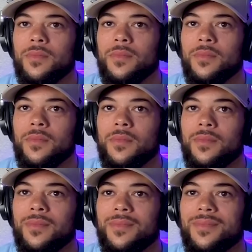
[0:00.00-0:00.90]

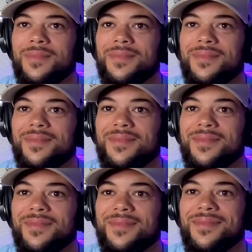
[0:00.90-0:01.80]

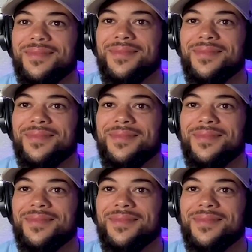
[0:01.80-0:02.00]
This person isn't speaking.